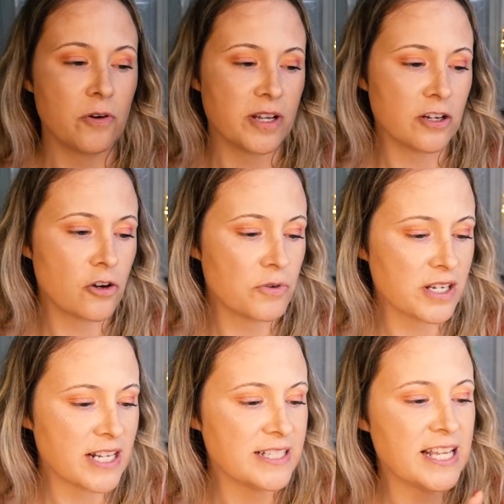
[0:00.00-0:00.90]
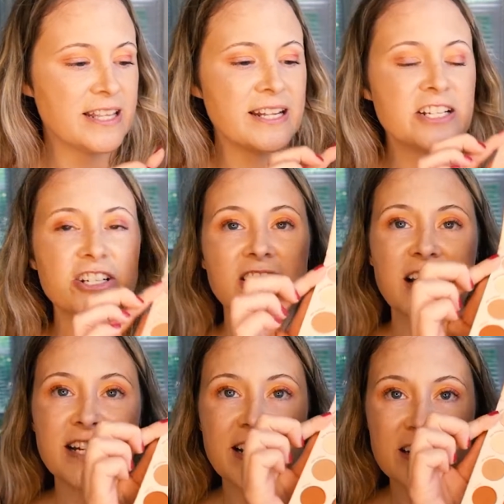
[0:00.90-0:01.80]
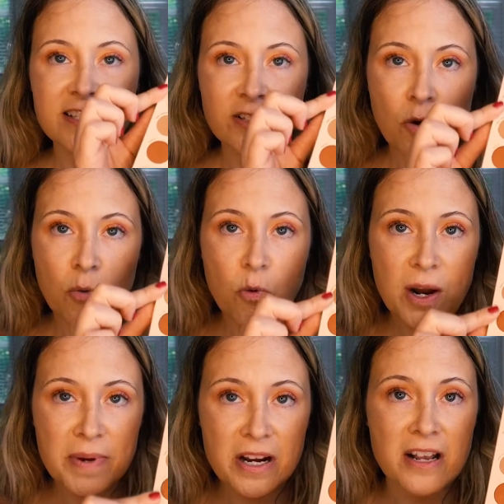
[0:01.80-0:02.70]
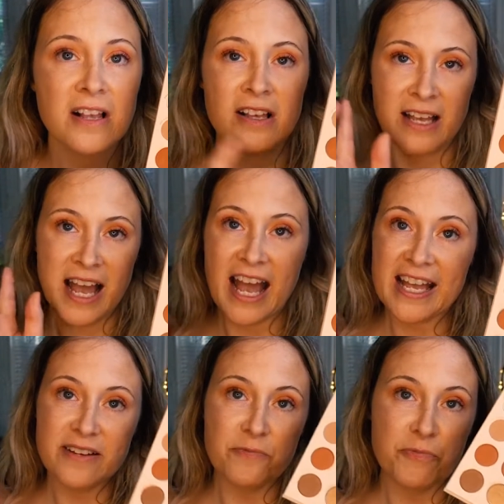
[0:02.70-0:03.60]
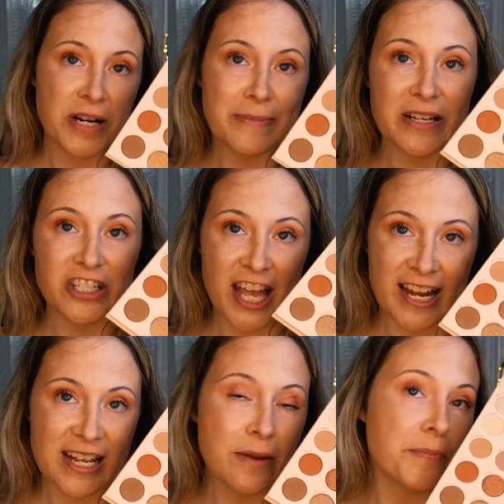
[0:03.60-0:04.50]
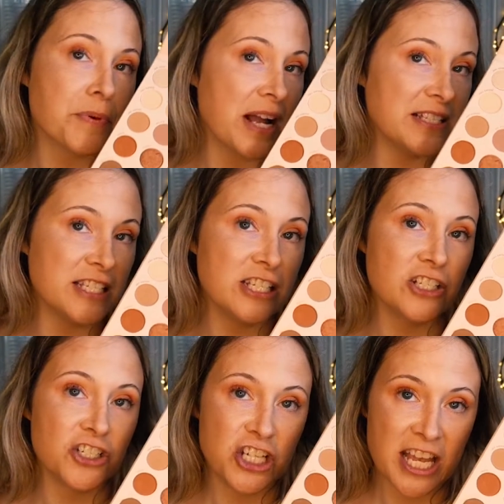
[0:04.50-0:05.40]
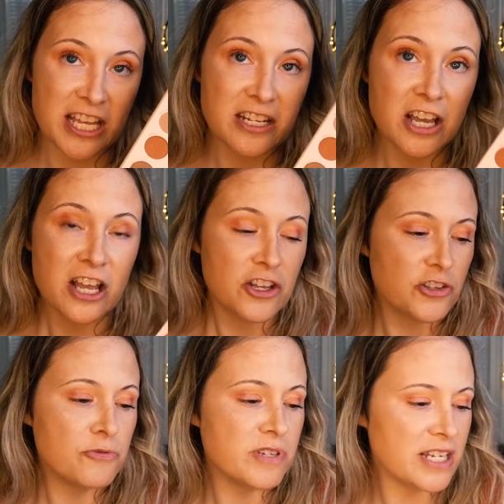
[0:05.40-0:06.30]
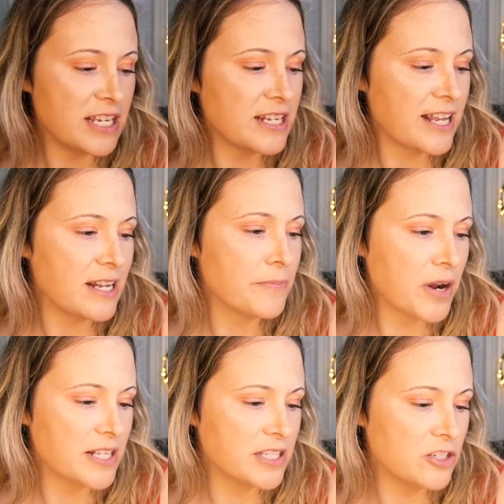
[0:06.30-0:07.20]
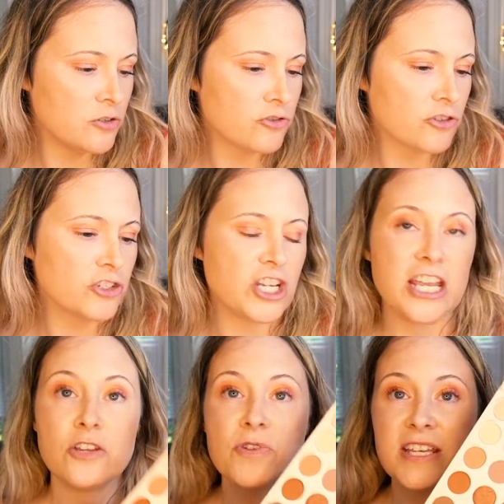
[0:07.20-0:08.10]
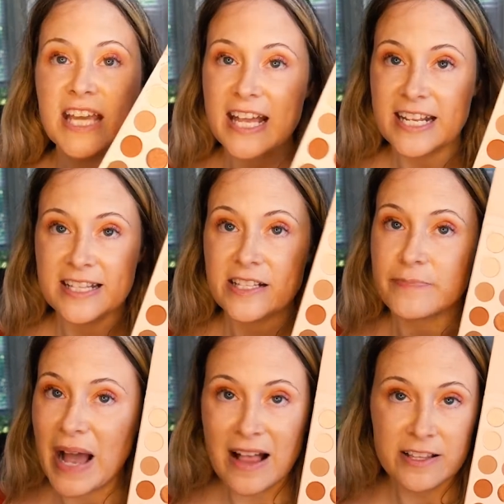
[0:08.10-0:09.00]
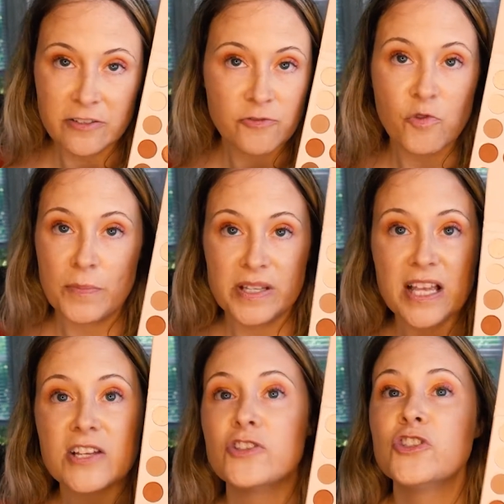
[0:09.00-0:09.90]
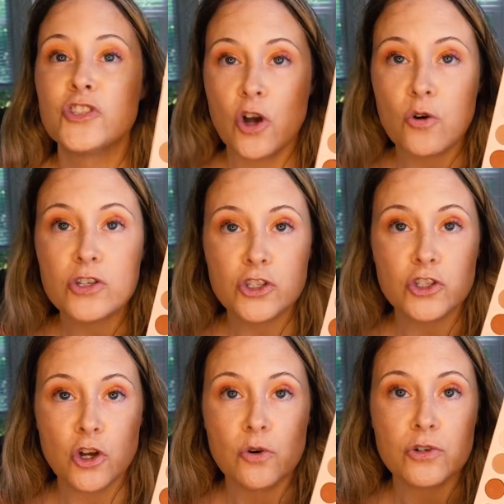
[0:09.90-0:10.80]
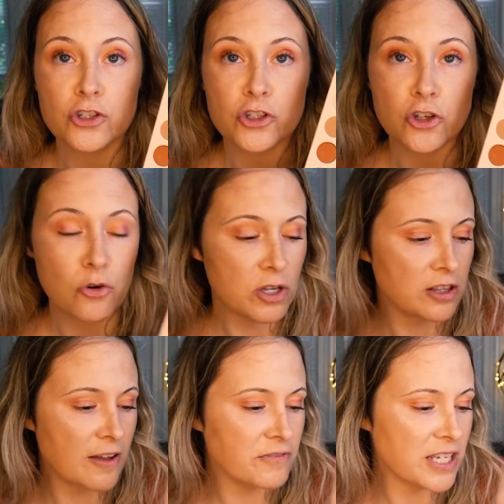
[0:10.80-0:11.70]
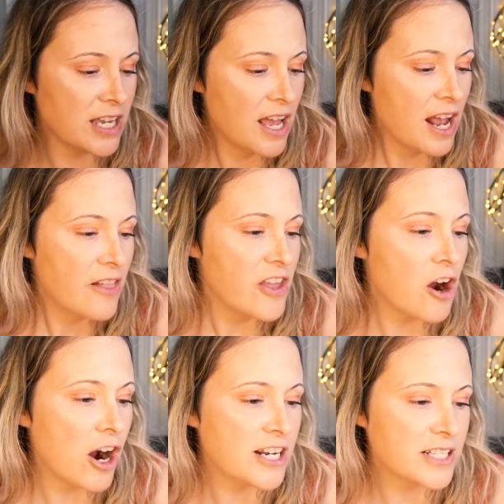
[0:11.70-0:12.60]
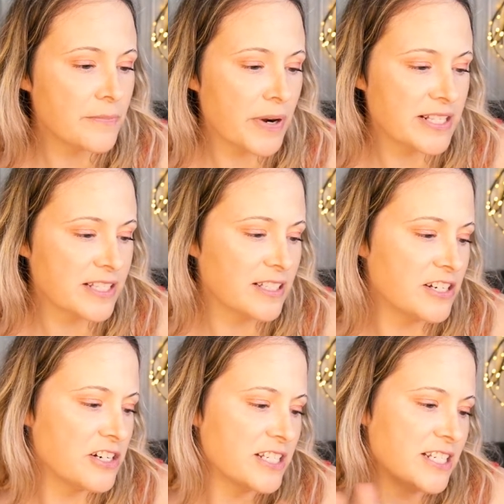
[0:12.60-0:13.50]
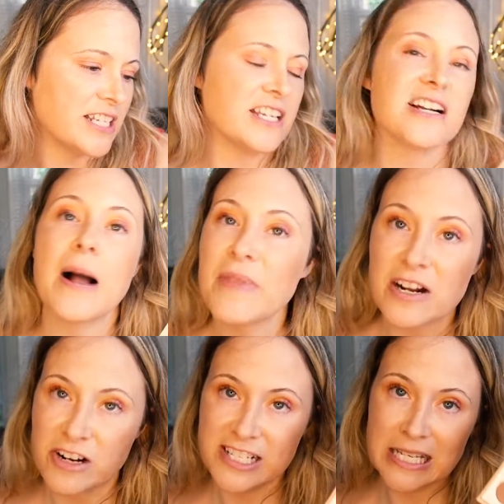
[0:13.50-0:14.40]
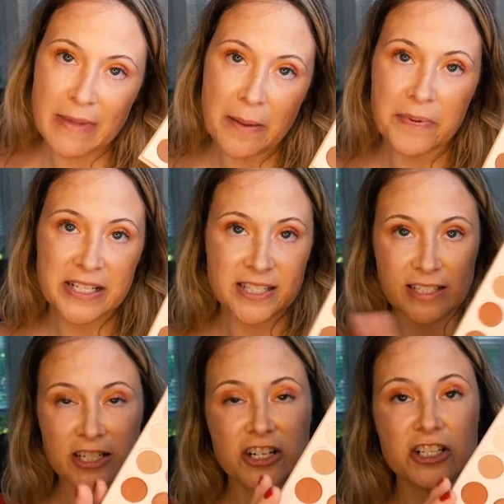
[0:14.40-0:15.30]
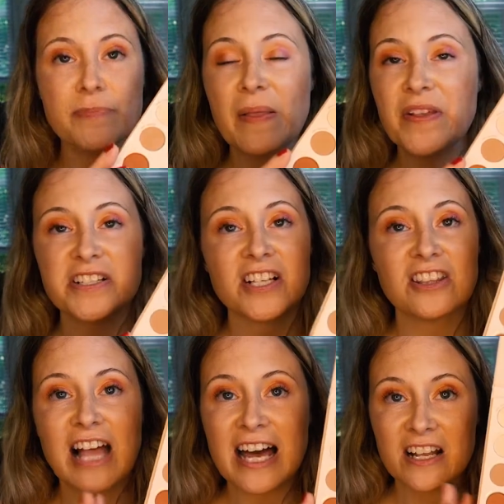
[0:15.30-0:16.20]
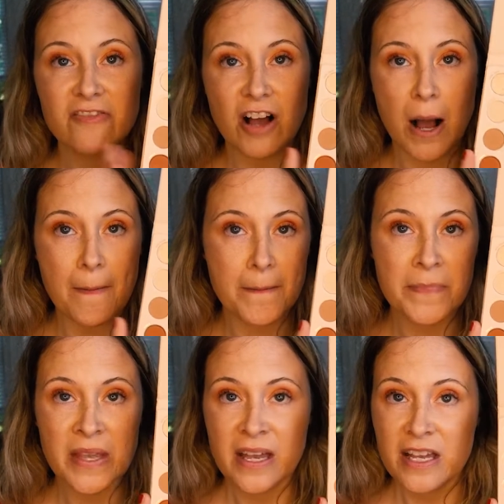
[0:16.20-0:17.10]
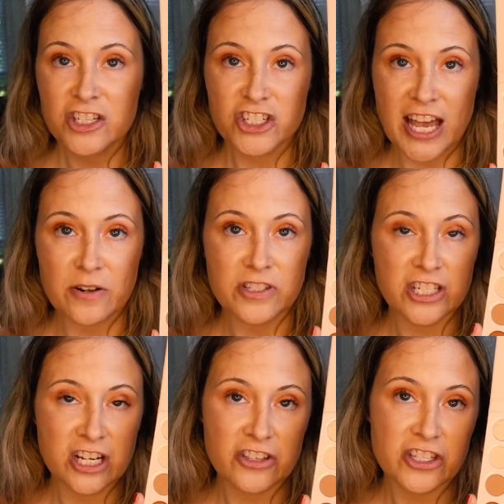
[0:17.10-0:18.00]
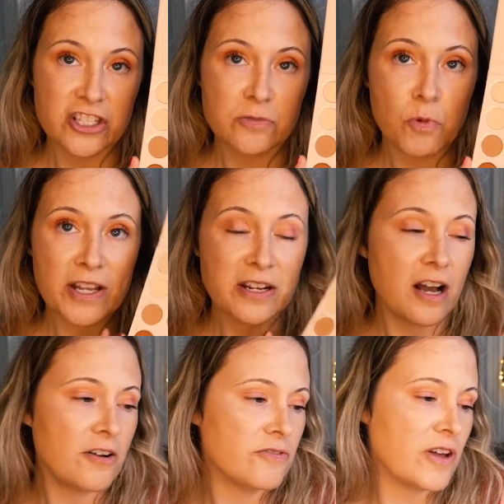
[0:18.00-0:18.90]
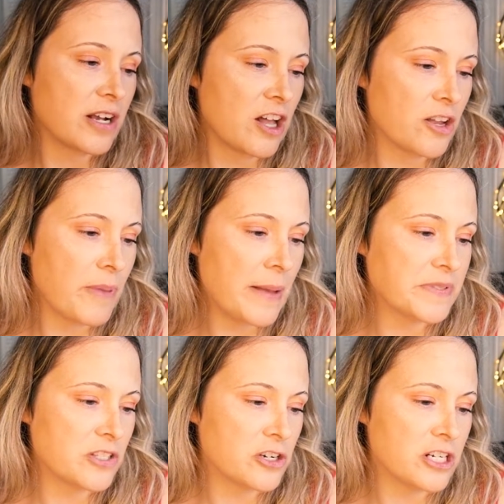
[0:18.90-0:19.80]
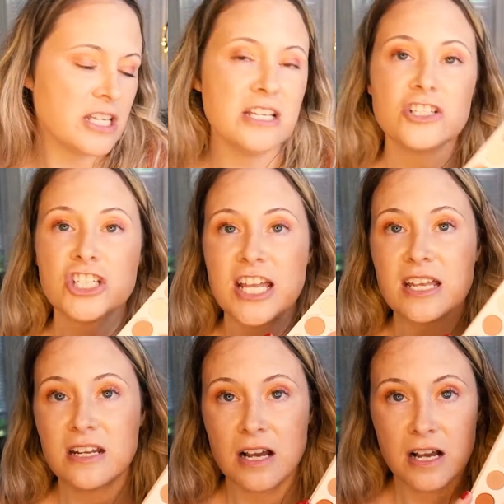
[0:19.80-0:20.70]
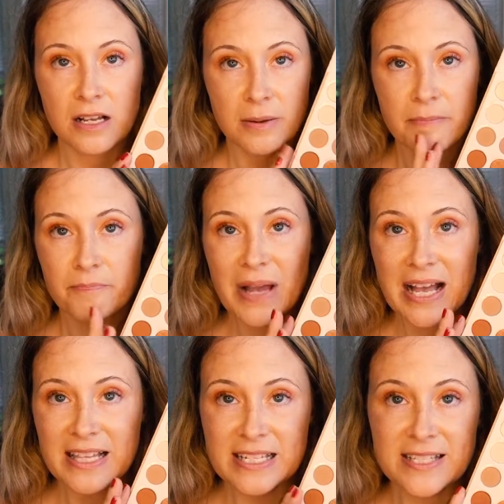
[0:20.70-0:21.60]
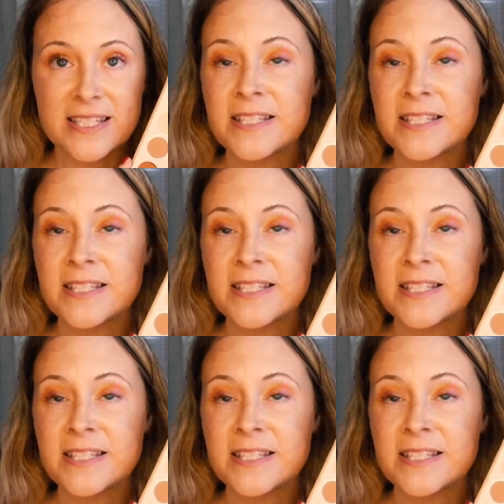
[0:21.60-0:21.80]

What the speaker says: going coconuts, and then it just kind of gets warmer. And pretty much any bronzy shade you need, any bronzy neutral shade you can get in this palette. The formula is so, so, so lovely. There are some pressed glitters in here. I'm not crazy about pressed glitters, but there's a lot of shadows in here. This is one of Colourpop's 30 shade palettes.